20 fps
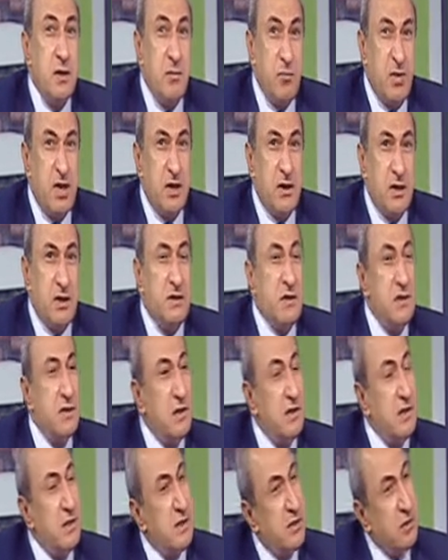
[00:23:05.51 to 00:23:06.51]
being
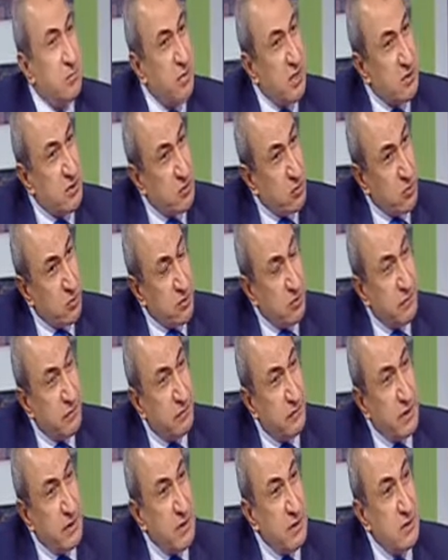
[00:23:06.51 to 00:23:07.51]
necessitated by sort
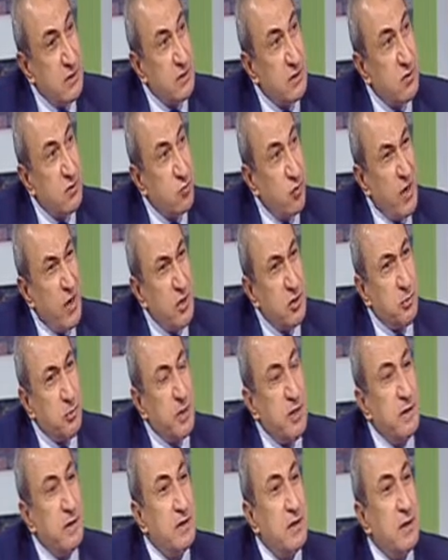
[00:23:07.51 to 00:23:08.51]
of the
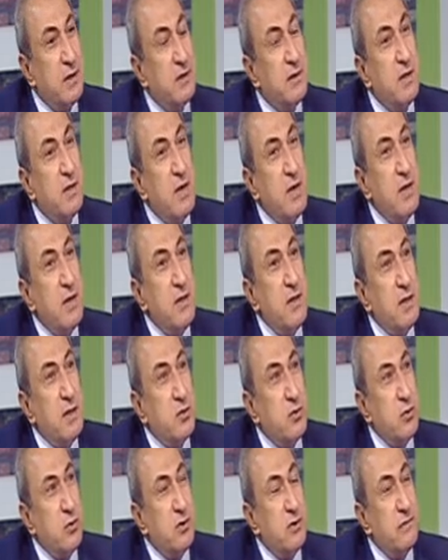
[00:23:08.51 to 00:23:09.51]
estrangements and the
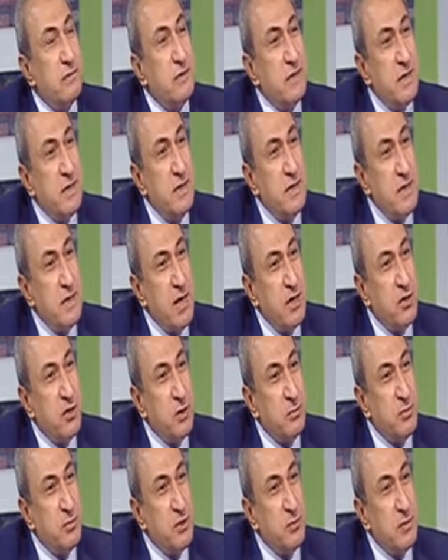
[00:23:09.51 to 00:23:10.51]
sort of the
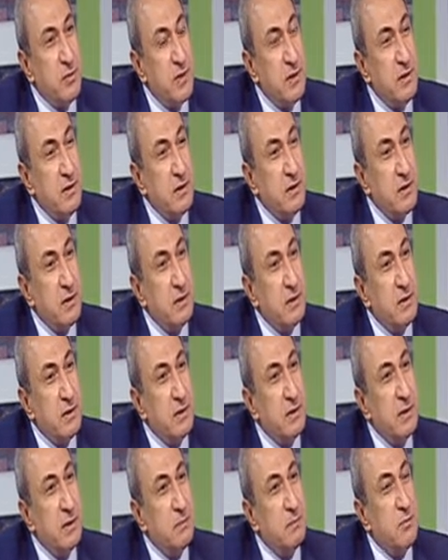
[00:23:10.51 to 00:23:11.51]
alienation between
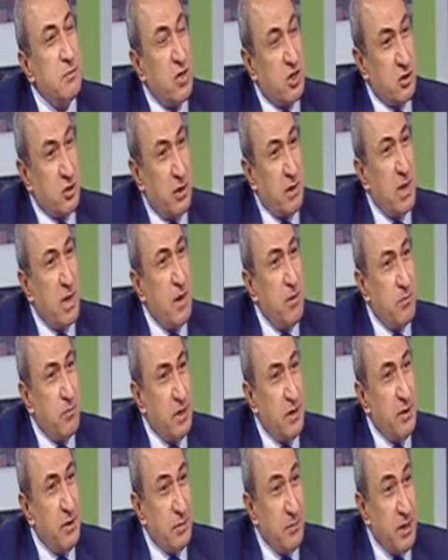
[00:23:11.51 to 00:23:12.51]
the Russian camp
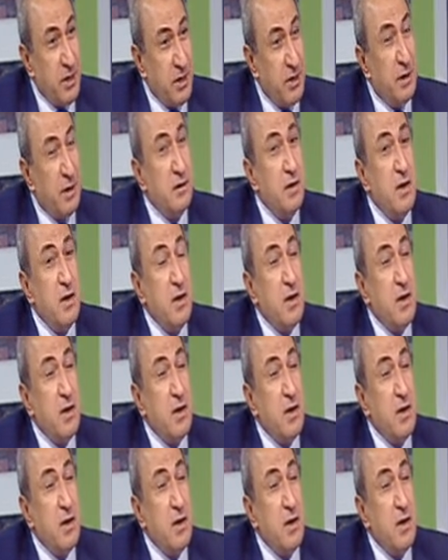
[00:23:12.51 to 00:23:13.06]
and the American,